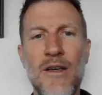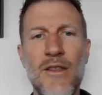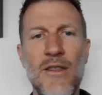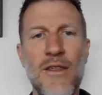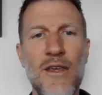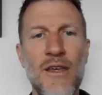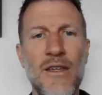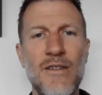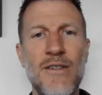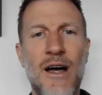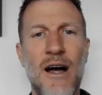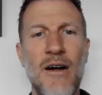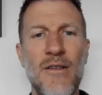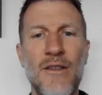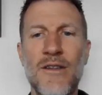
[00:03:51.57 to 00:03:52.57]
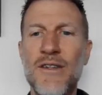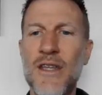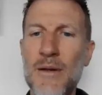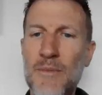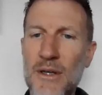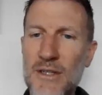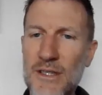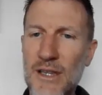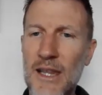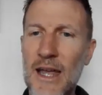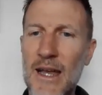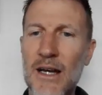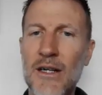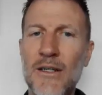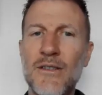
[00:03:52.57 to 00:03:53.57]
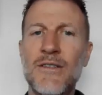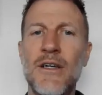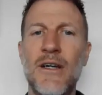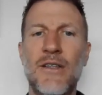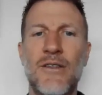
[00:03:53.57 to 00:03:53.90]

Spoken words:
these are the deepest layers.